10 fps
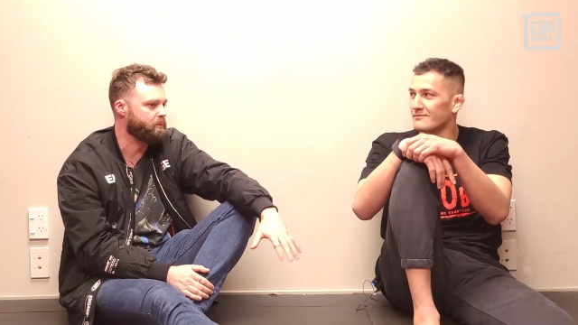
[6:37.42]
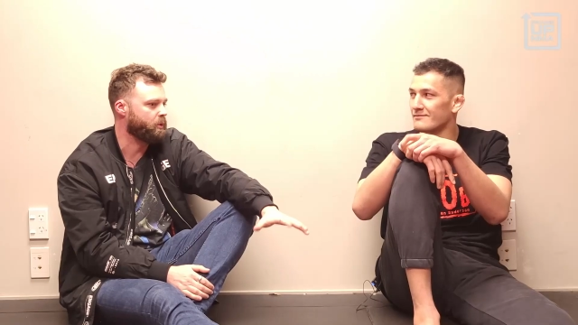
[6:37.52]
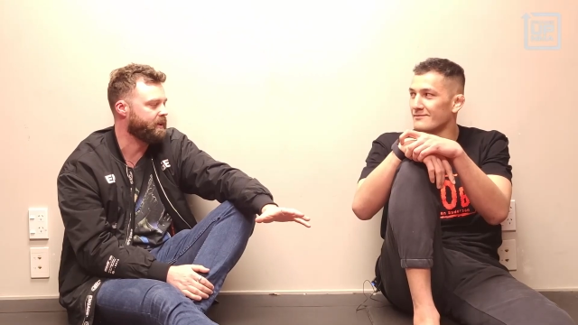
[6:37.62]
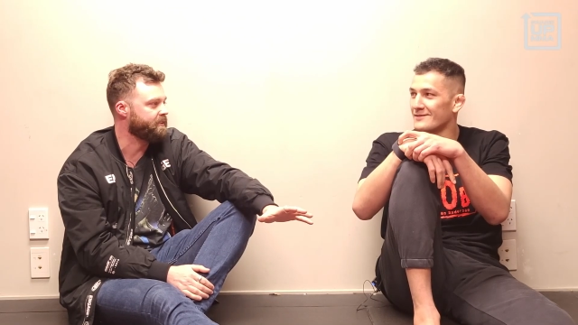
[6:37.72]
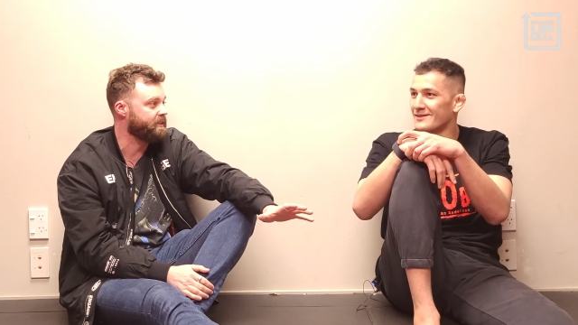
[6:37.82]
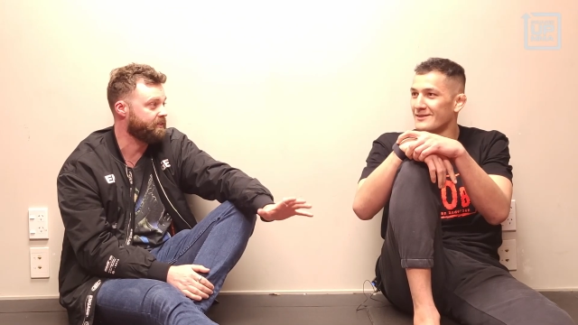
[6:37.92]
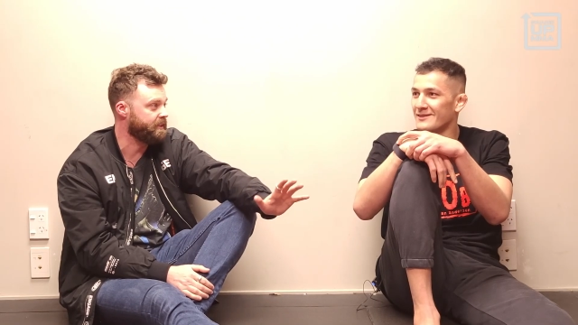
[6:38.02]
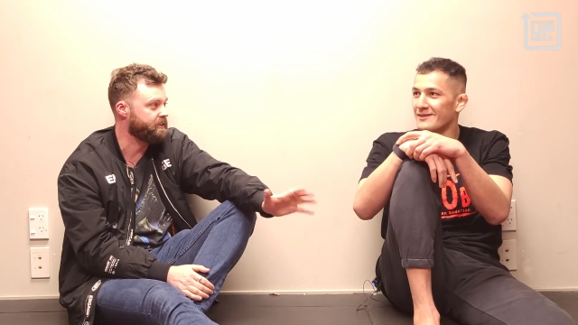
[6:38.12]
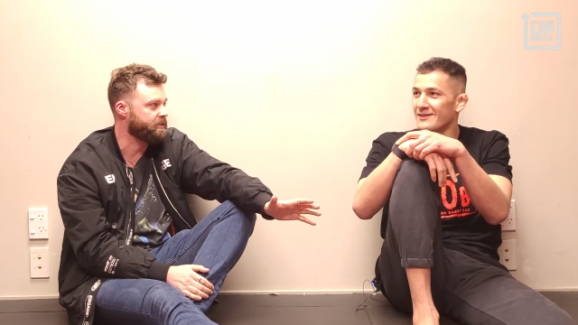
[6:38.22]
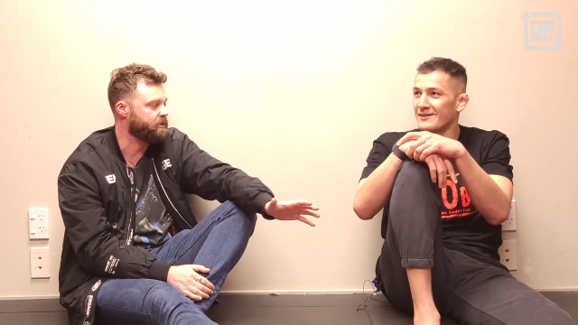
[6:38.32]
Speaker 1: doing an
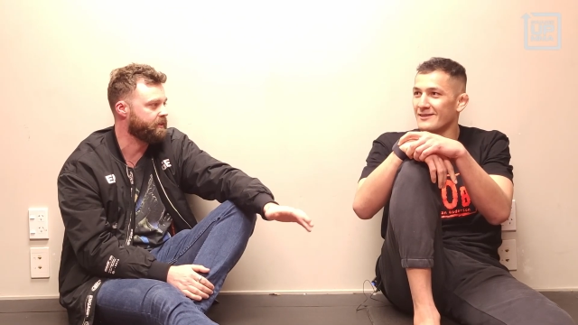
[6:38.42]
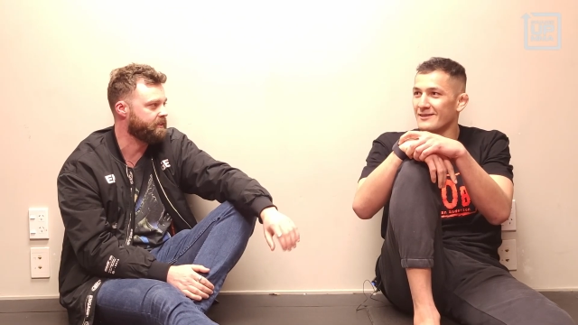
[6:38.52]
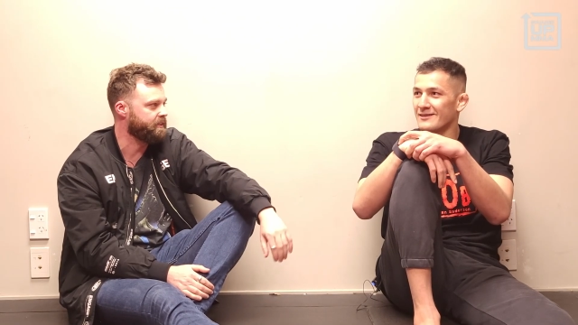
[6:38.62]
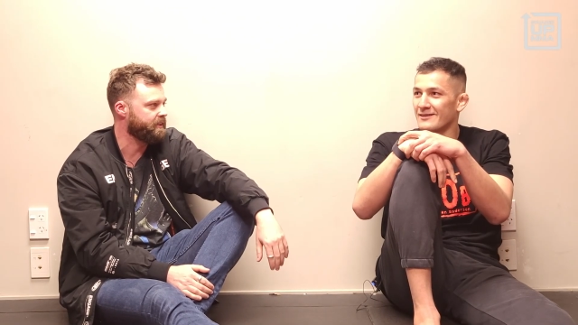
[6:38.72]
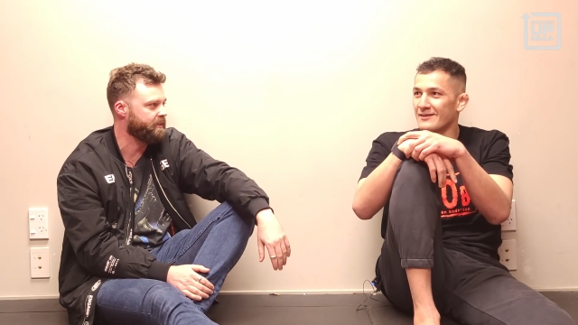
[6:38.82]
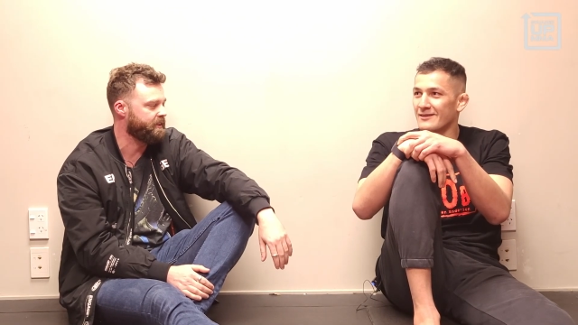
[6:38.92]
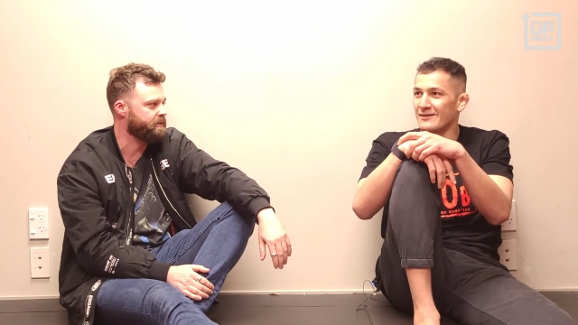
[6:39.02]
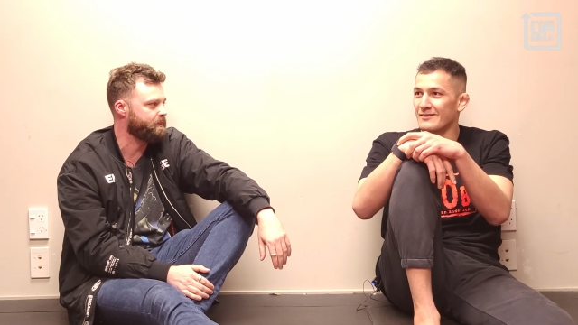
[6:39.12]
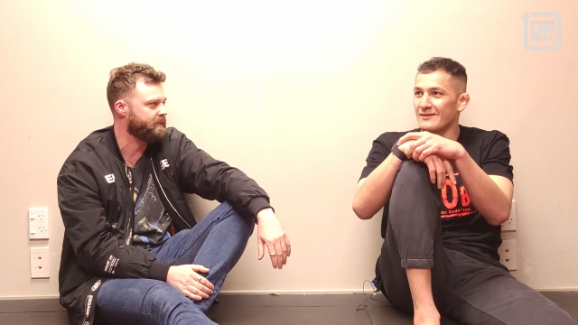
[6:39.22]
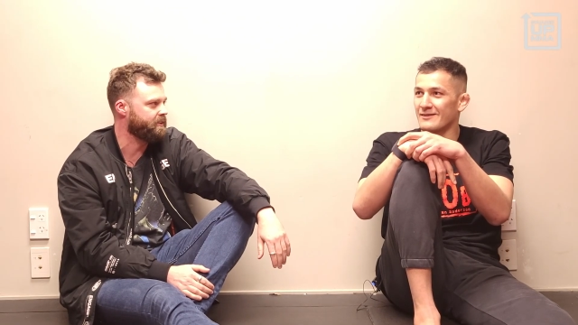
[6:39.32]
activity and just doing the activity and th-
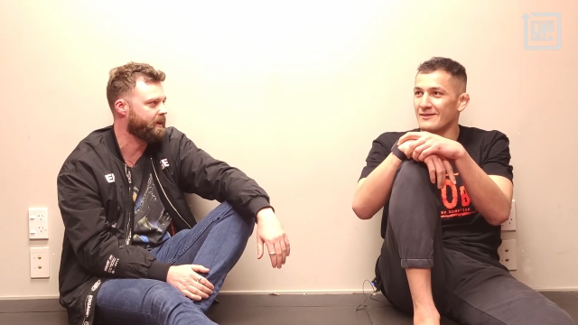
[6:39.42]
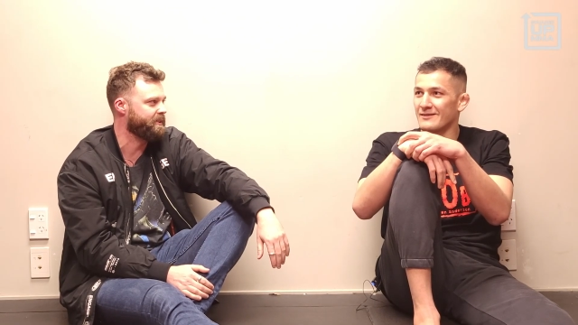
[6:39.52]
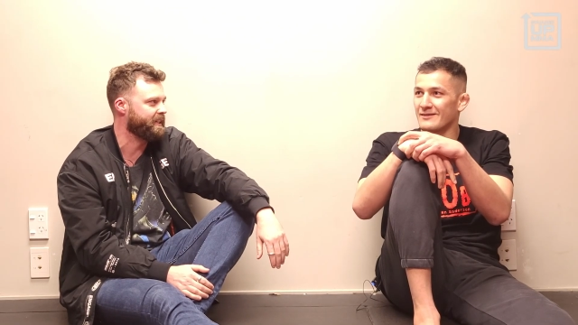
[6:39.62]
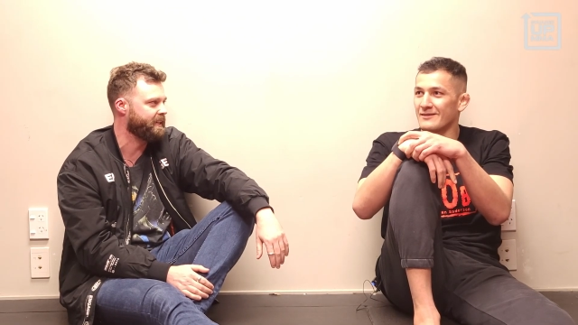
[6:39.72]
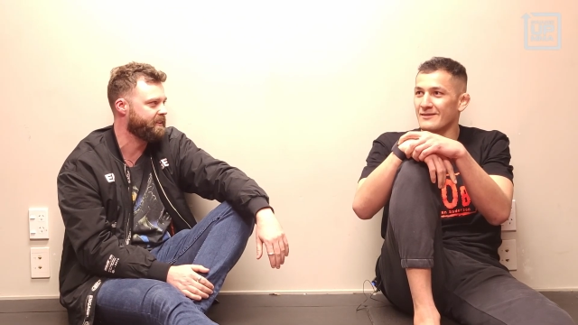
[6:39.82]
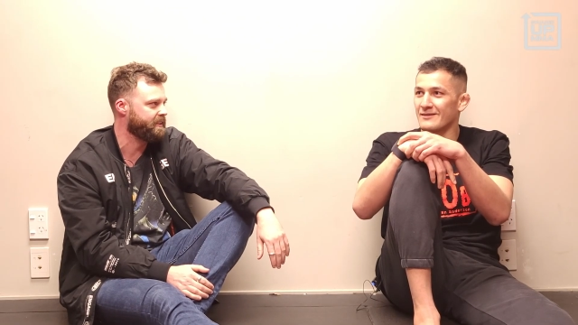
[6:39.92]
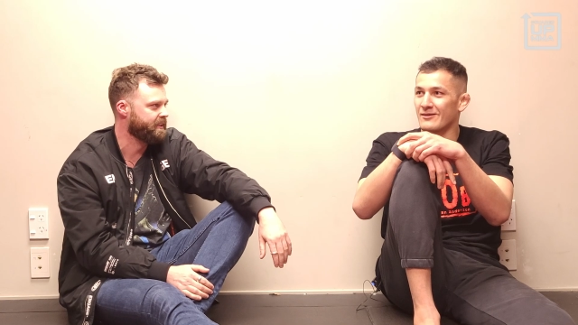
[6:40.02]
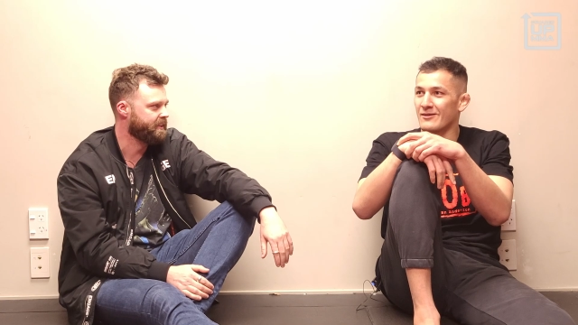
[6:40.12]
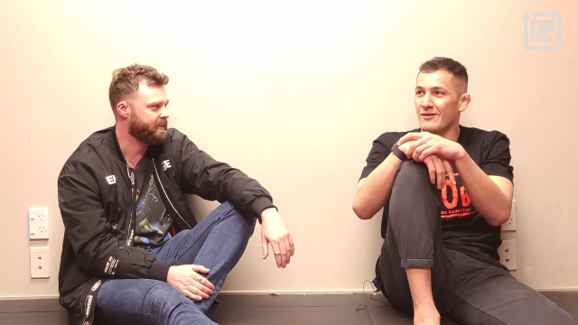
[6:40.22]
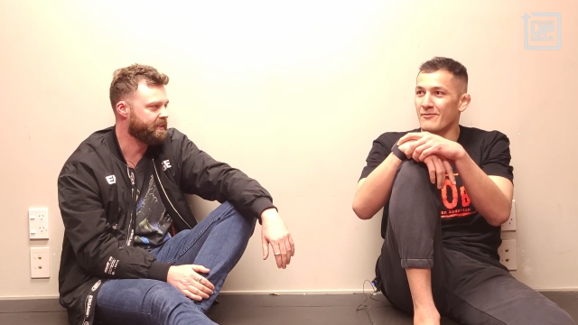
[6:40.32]
spending time in your head.
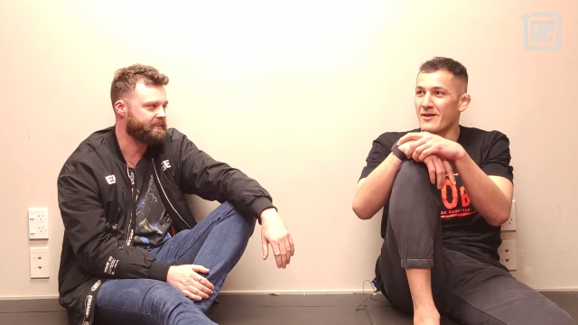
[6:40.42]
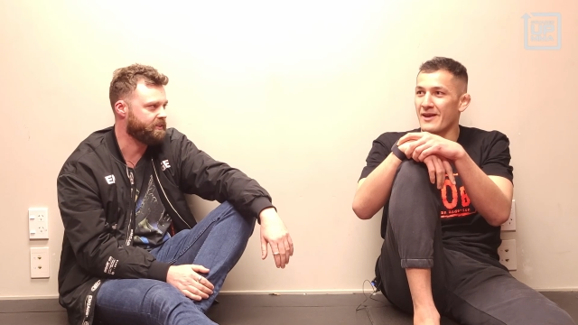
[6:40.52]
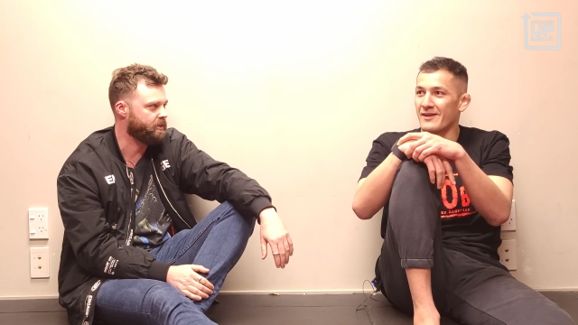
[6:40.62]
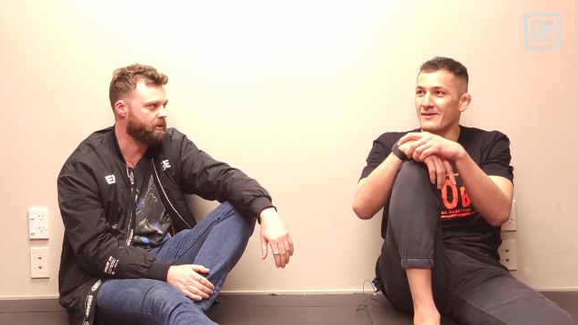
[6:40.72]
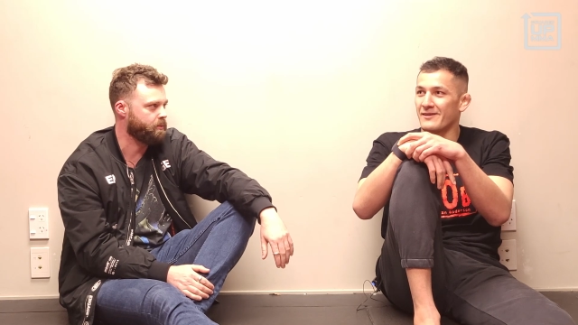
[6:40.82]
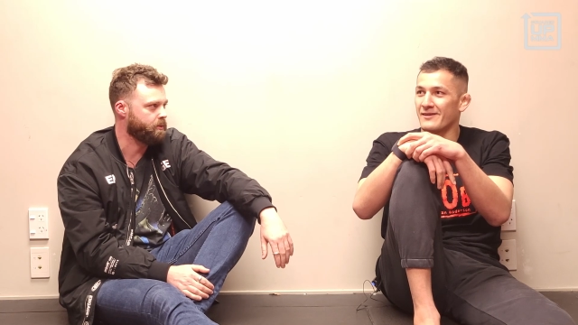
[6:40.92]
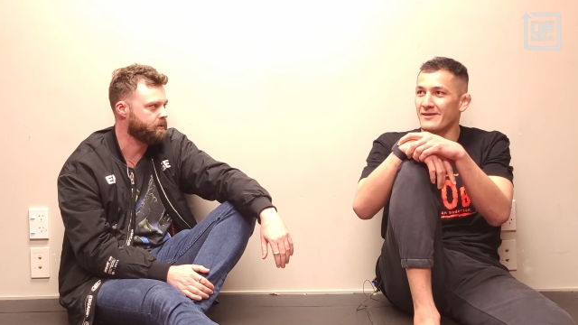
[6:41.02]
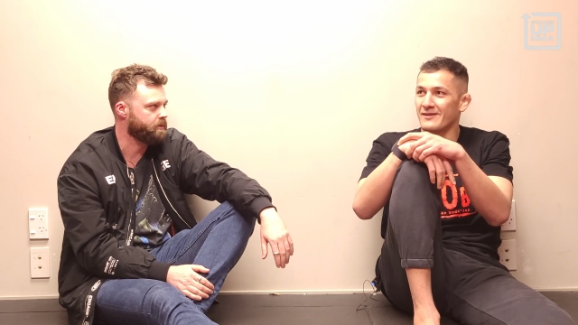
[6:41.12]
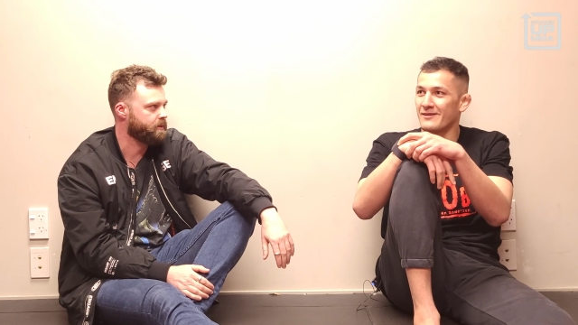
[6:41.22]
Oh, that man. sounds horrible.